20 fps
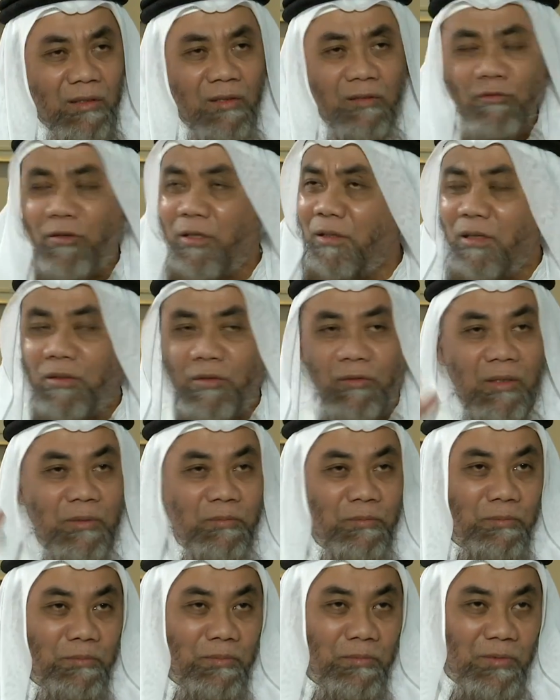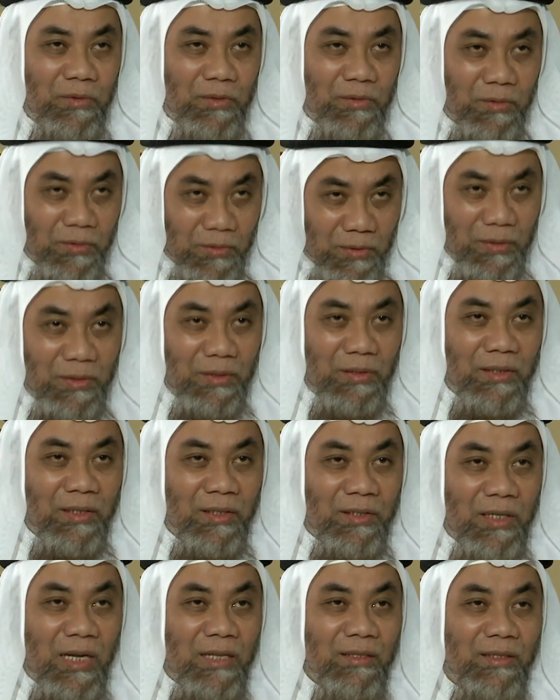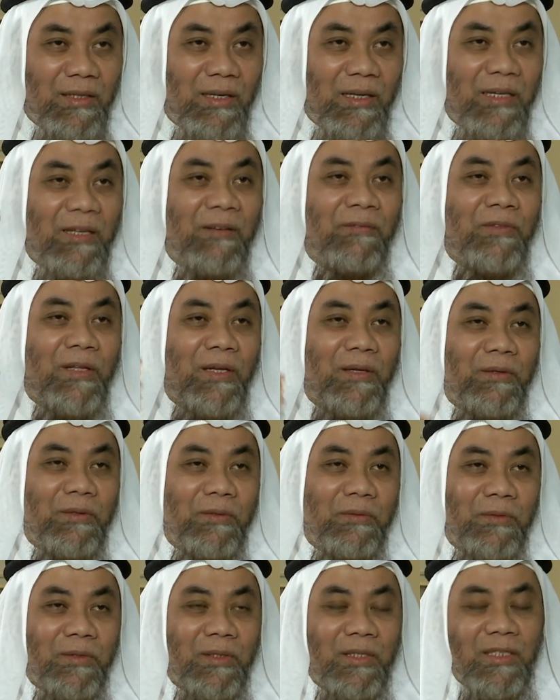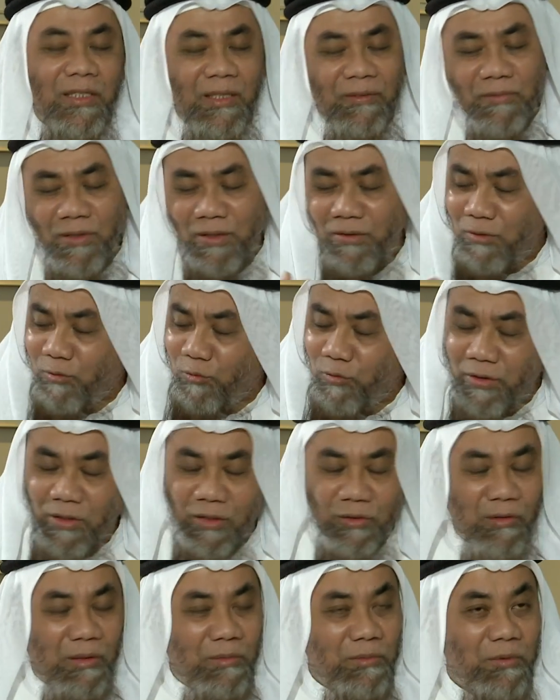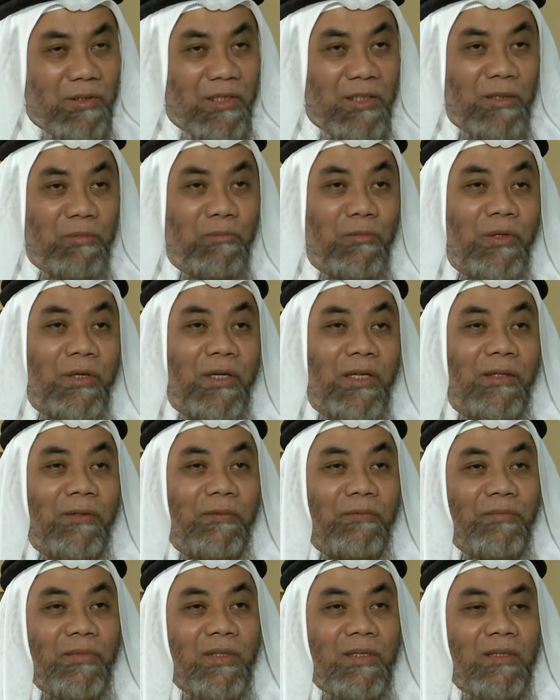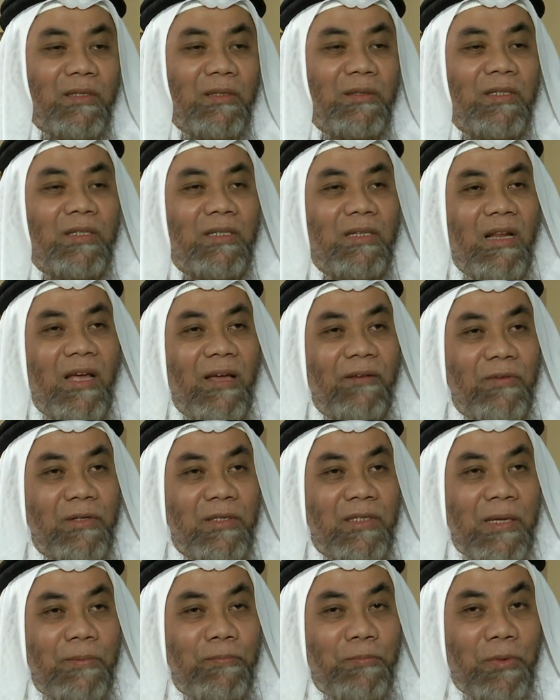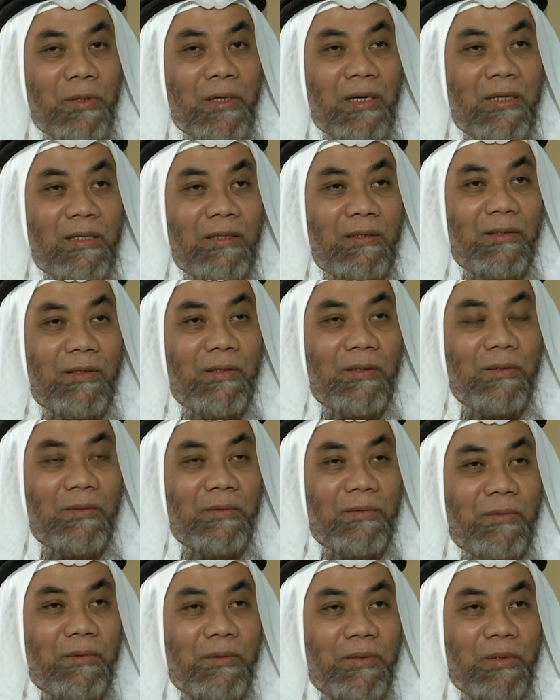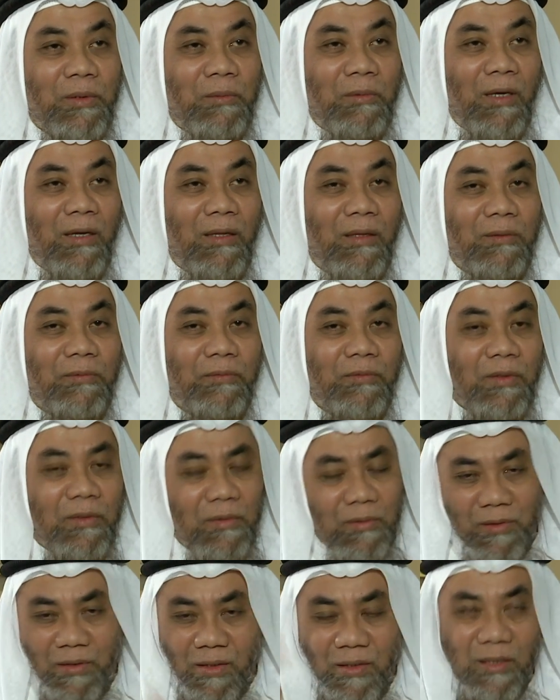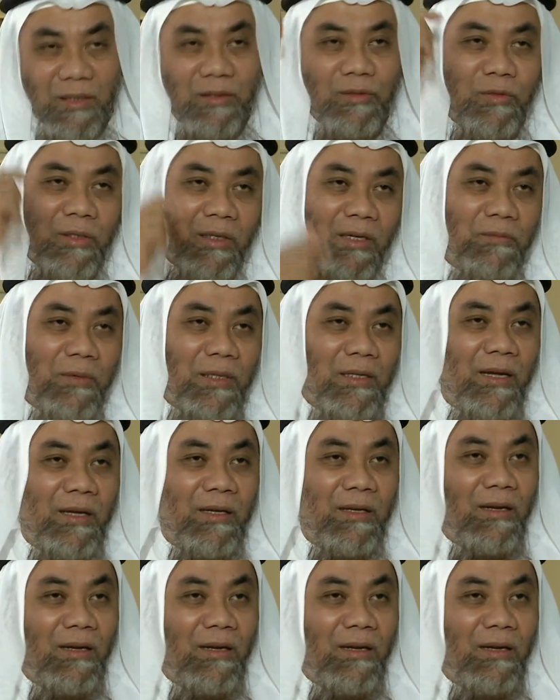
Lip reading: don't wait that you will reach until evening. You reach evening, don't wait that you will reach morning. So this life is temporary. Subhanallah. And not twinkling of an eye,